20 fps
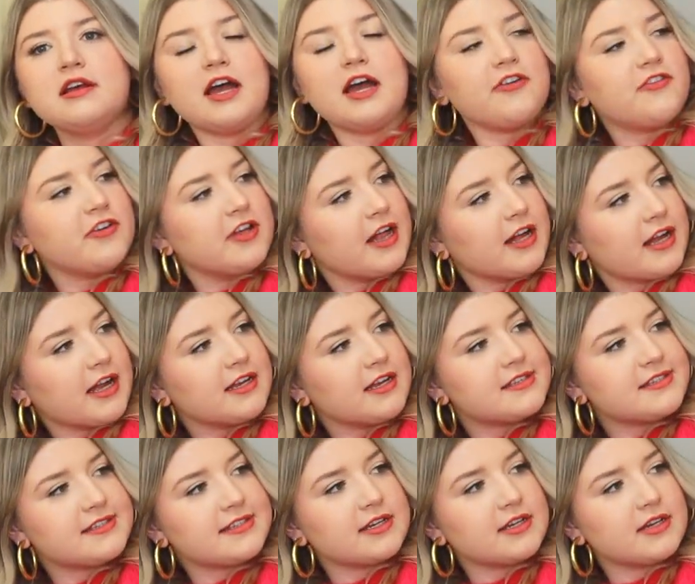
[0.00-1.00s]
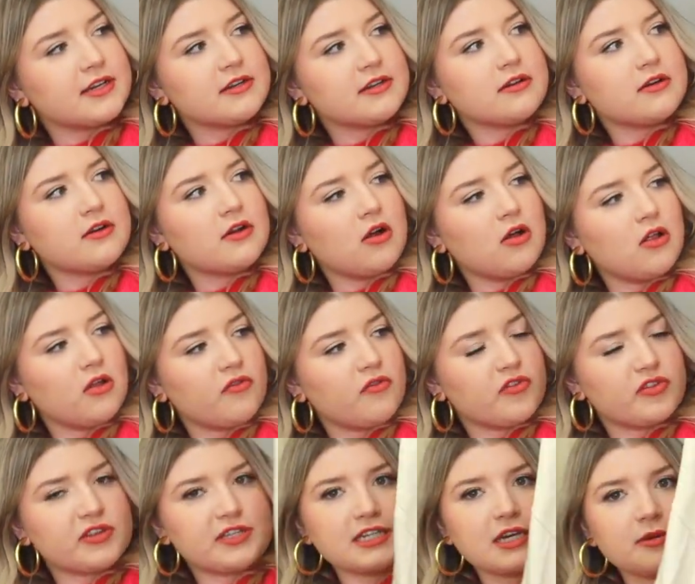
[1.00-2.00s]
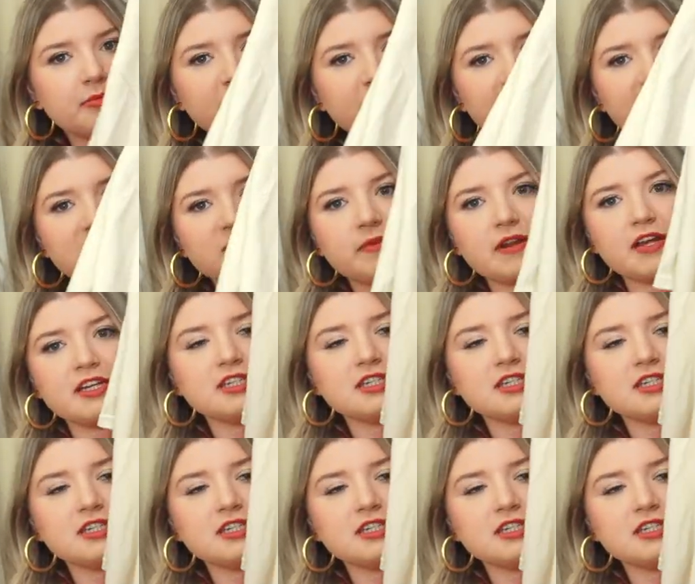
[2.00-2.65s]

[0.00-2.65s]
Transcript: I feel like I see it all over the damn place, but I